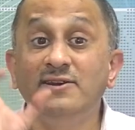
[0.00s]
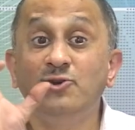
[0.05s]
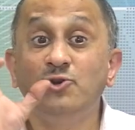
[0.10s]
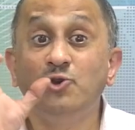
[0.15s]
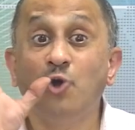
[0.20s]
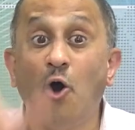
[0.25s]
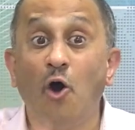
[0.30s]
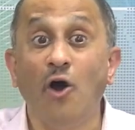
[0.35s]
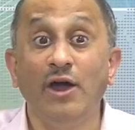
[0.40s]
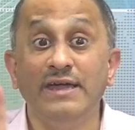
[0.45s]

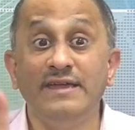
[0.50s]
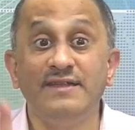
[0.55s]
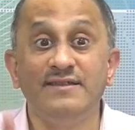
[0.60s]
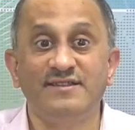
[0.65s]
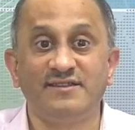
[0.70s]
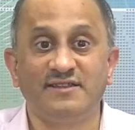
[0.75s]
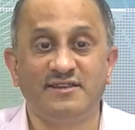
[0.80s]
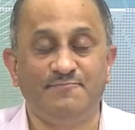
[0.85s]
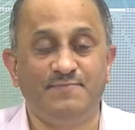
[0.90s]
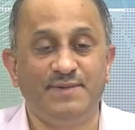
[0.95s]
noise
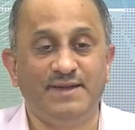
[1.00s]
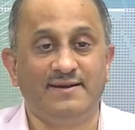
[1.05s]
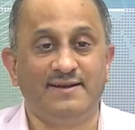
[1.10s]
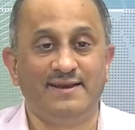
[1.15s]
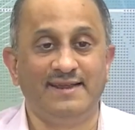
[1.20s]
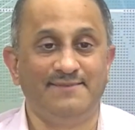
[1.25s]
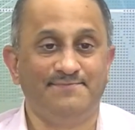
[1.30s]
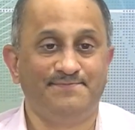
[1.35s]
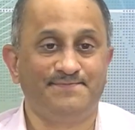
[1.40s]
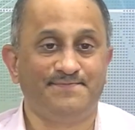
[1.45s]

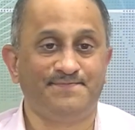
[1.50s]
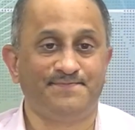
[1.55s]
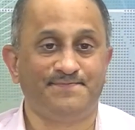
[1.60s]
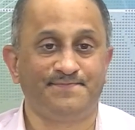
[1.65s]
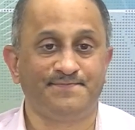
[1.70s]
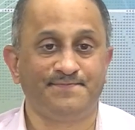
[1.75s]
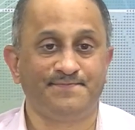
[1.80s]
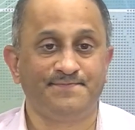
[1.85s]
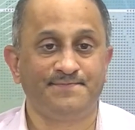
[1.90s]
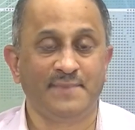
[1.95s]
typically.
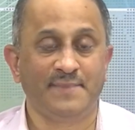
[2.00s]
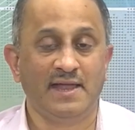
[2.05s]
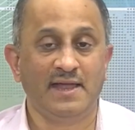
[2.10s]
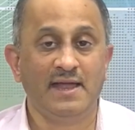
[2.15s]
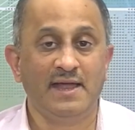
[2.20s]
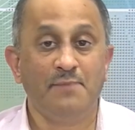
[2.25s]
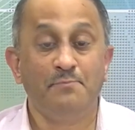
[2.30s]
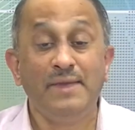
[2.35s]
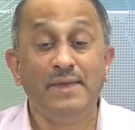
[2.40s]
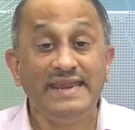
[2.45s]

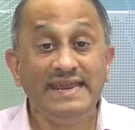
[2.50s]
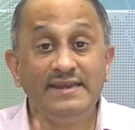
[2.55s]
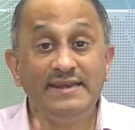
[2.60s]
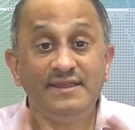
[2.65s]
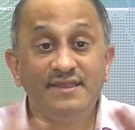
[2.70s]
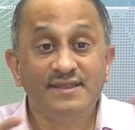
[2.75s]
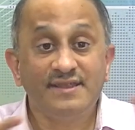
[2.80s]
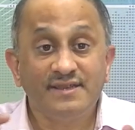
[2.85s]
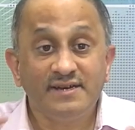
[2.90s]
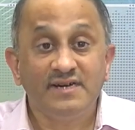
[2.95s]
Many
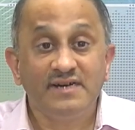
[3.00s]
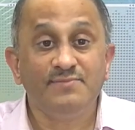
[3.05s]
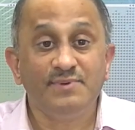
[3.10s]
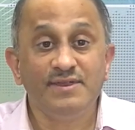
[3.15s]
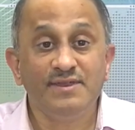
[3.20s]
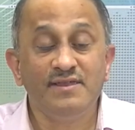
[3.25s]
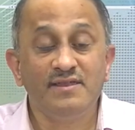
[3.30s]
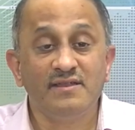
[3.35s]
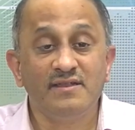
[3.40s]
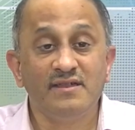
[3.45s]

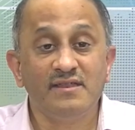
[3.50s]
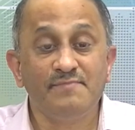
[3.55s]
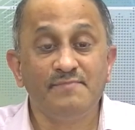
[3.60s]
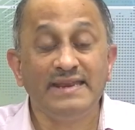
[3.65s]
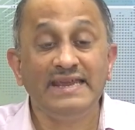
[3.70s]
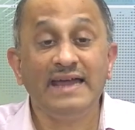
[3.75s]
disturbances, many